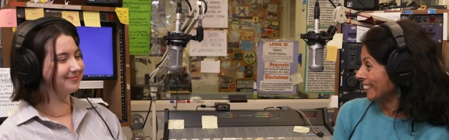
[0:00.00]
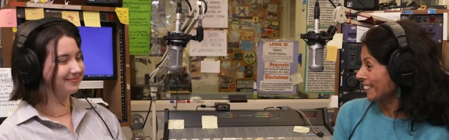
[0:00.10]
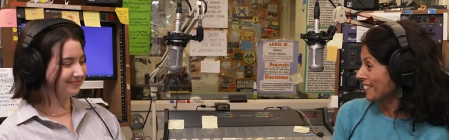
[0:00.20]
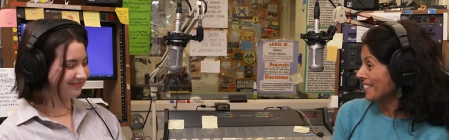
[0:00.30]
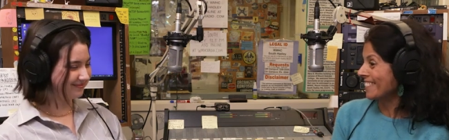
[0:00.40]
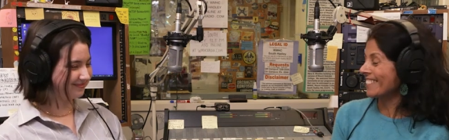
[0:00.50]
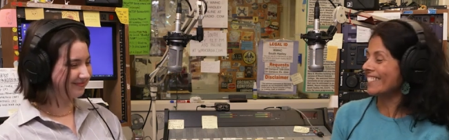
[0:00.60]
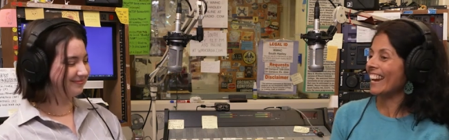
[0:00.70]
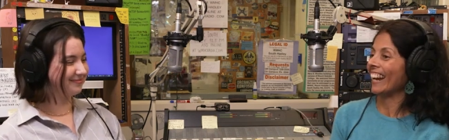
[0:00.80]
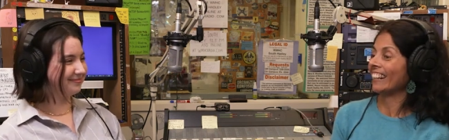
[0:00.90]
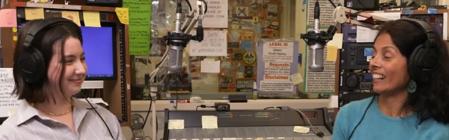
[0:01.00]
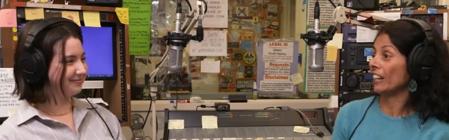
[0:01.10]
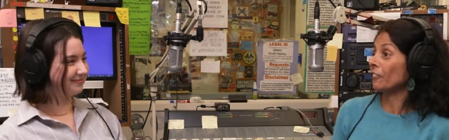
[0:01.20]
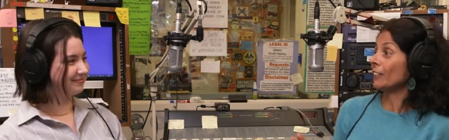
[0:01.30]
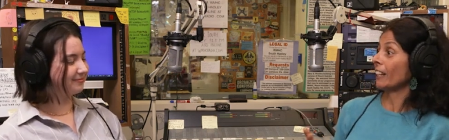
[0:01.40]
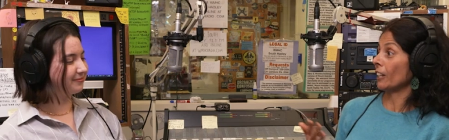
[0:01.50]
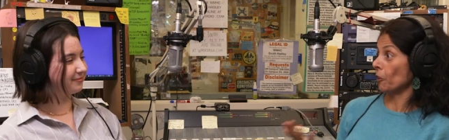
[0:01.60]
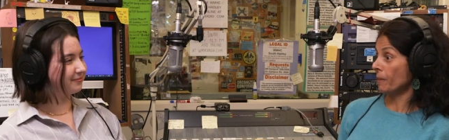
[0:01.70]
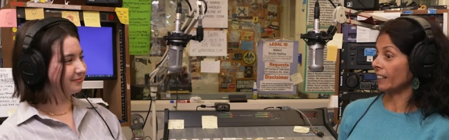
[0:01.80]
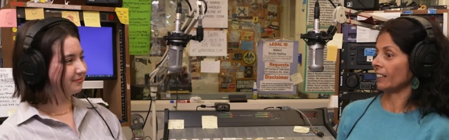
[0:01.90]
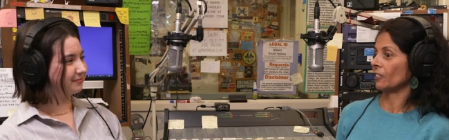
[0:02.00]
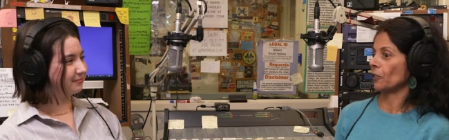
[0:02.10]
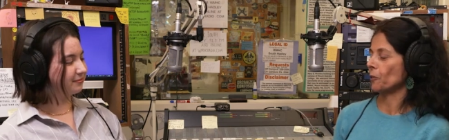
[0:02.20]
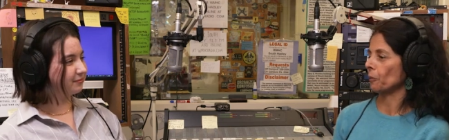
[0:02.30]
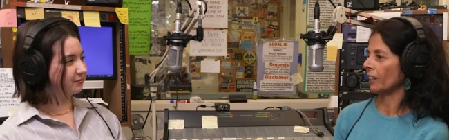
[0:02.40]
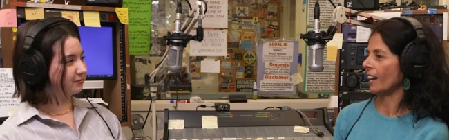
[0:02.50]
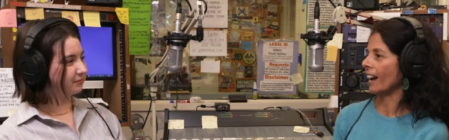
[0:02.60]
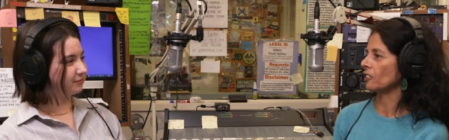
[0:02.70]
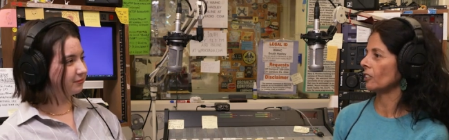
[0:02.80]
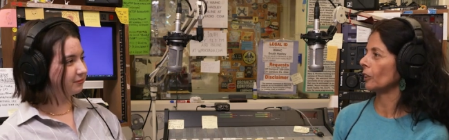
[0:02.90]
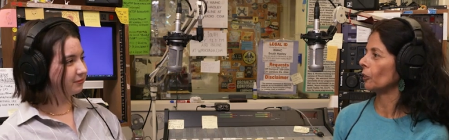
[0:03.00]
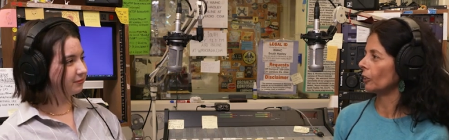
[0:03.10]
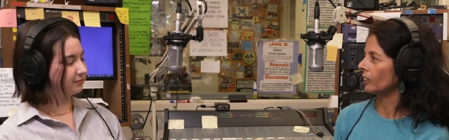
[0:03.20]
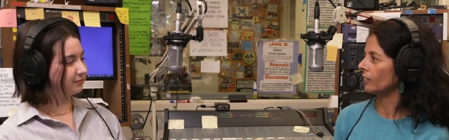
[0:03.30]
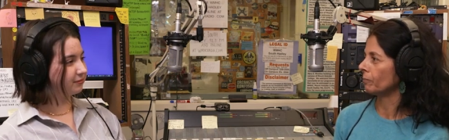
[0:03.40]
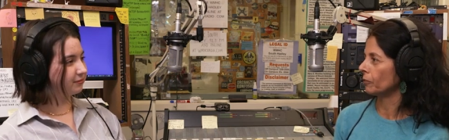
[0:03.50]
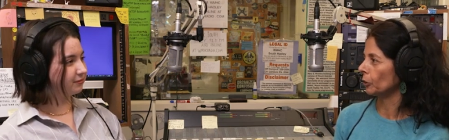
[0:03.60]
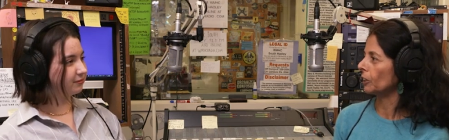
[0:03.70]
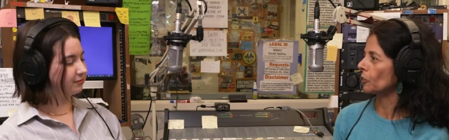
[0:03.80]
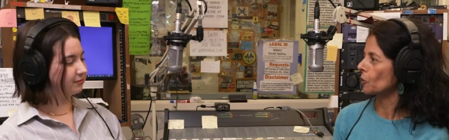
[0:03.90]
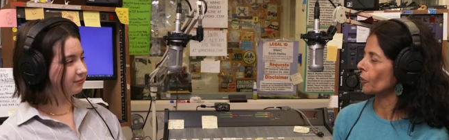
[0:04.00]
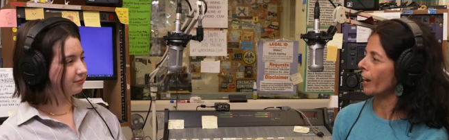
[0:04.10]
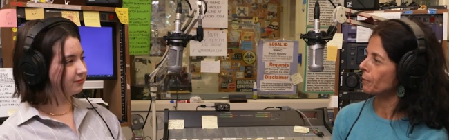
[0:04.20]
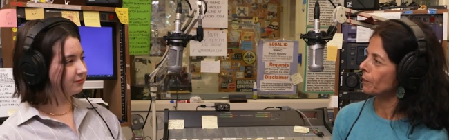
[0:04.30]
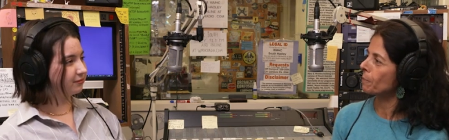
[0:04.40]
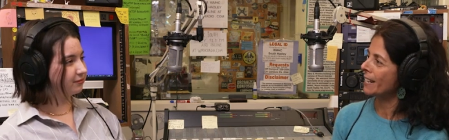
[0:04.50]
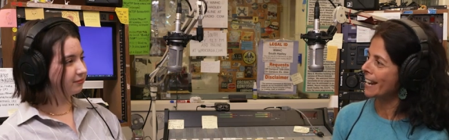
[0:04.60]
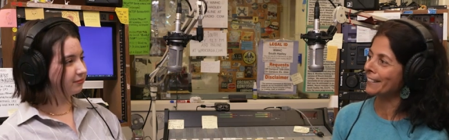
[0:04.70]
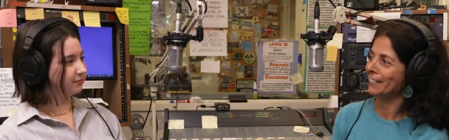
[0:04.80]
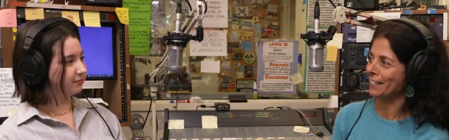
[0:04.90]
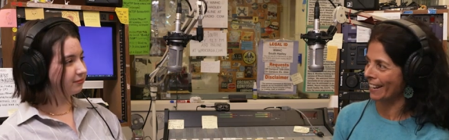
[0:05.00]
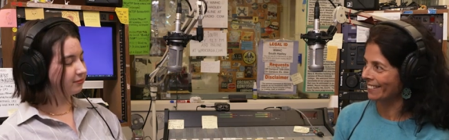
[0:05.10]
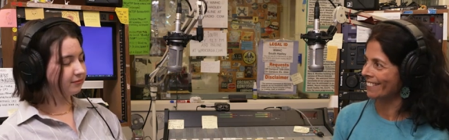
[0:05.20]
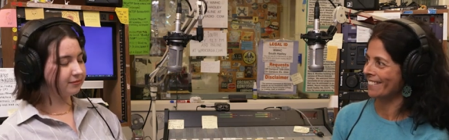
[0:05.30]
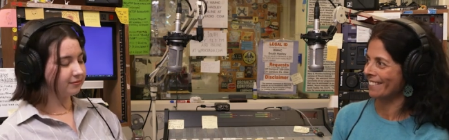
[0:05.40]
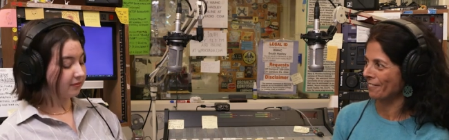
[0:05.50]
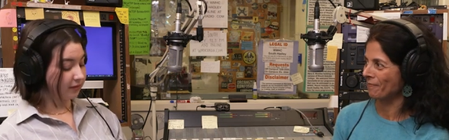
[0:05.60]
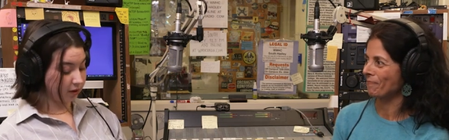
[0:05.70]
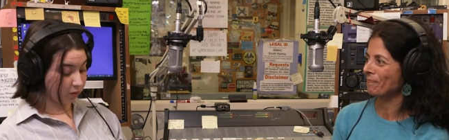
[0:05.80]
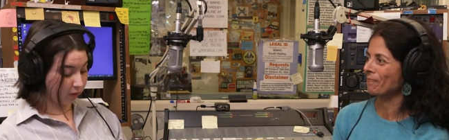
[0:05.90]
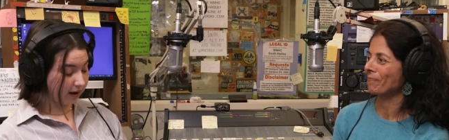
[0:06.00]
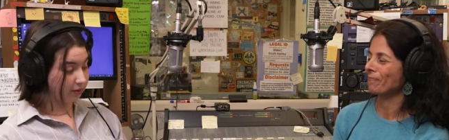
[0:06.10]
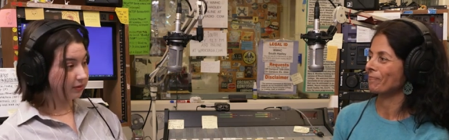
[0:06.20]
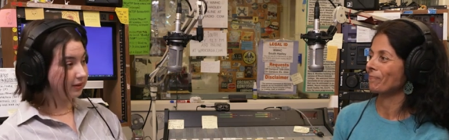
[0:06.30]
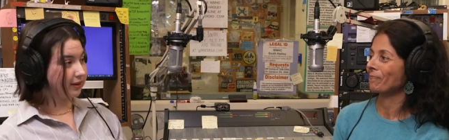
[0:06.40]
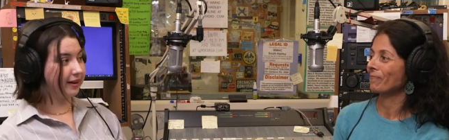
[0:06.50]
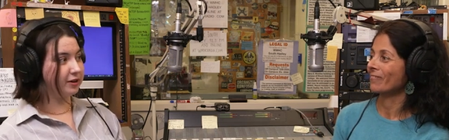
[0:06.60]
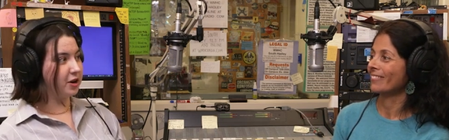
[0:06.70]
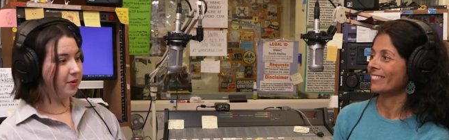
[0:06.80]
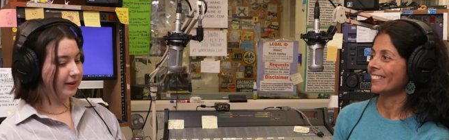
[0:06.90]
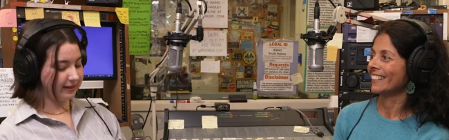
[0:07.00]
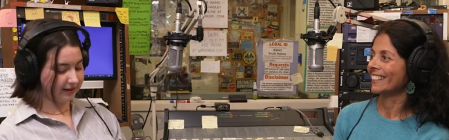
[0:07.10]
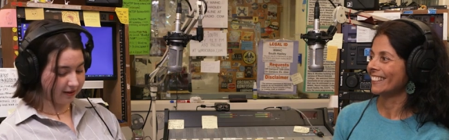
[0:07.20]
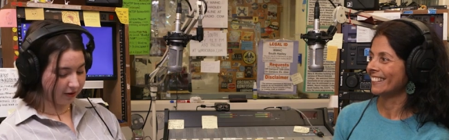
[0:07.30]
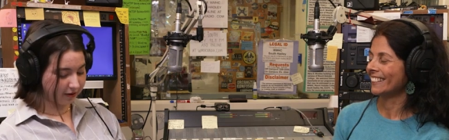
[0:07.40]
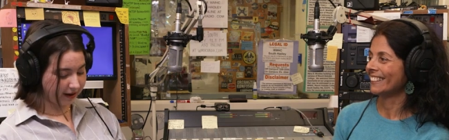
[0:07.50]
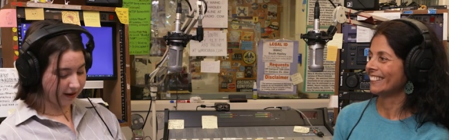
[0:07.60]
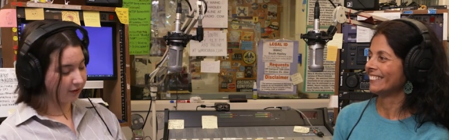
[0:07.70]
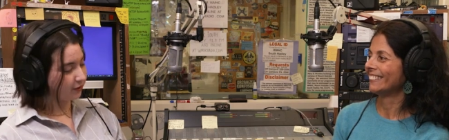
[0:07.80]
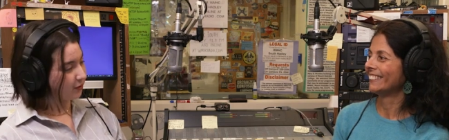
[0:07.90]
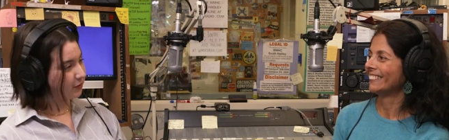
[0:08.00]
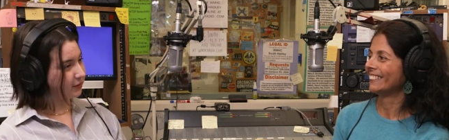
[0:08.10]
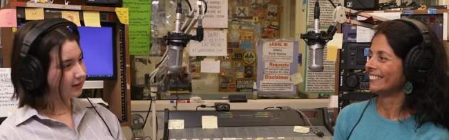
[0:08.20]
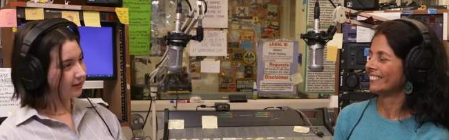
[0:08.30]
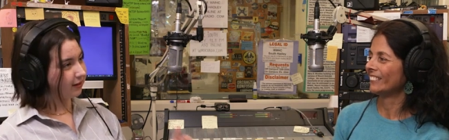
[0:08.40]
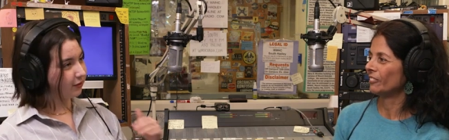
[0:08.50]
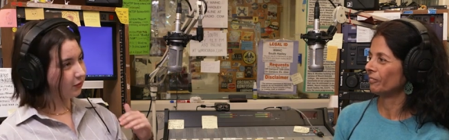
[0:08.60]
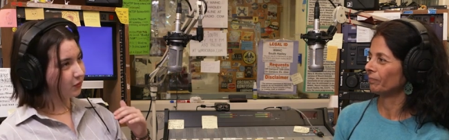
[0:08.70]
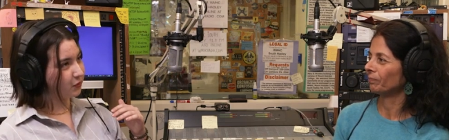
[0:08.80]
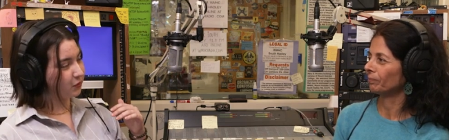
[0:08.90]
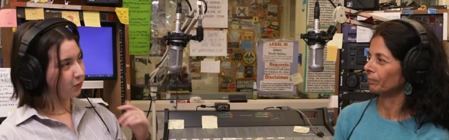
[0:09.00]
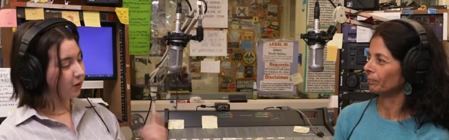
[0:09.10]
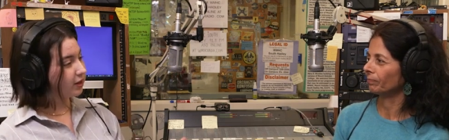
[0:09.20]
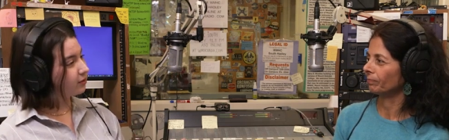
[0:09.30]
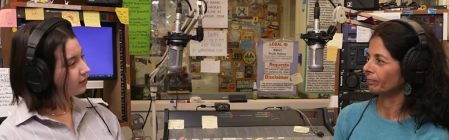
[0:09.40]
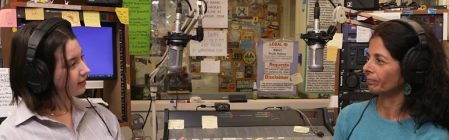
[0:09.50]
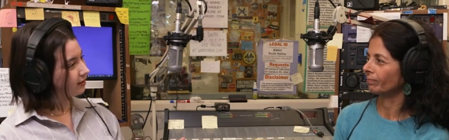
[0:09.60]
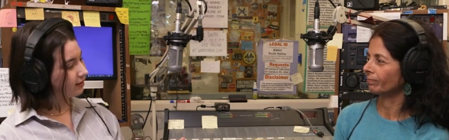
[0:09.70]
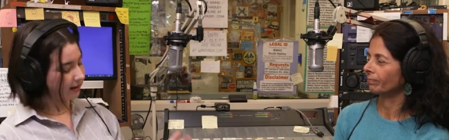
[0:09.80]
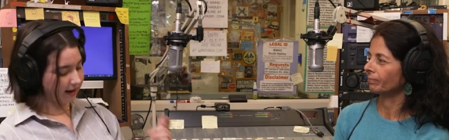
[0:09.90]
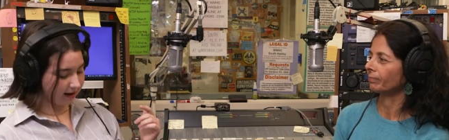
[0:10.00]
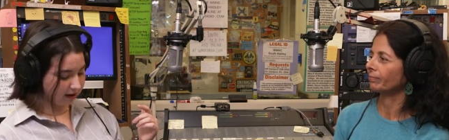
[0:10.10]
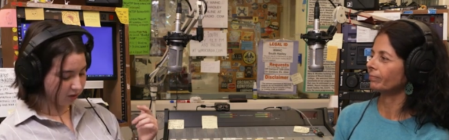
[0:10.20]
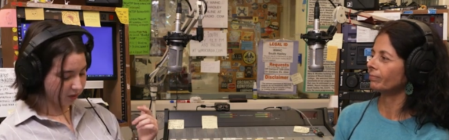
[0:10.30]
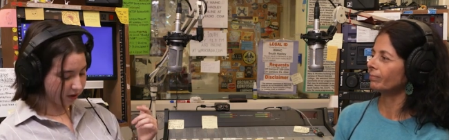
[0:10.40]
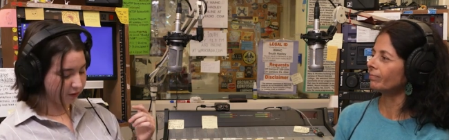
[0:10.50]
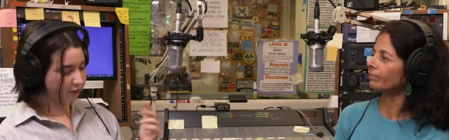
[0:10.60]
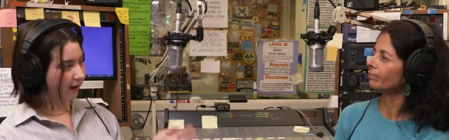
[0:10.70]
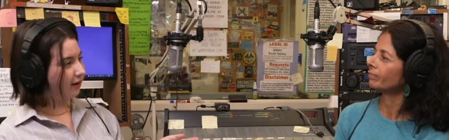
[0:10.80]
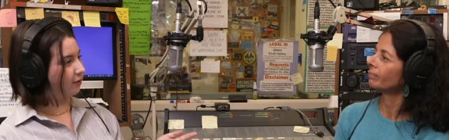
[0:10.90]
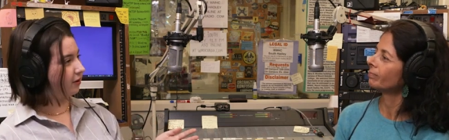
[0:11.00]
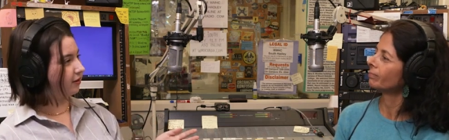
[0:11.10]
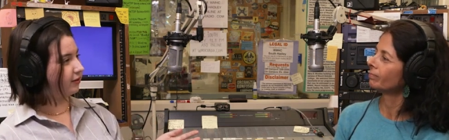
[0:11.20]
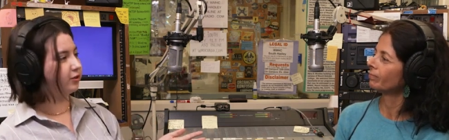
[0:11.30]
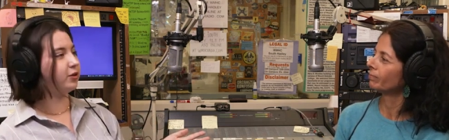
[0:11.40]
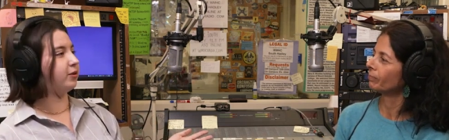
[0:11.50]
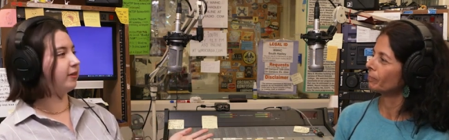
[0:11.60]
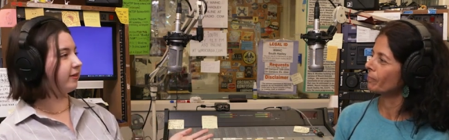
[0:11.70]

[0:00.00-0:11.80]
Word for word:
Speaker 1: clitorises, and even the human clitoris we actually only fully describe in the mid nineteen nineties.
Speaker 2: Wow, I had no idea. All right, so tell us what you did and what you found that's new to the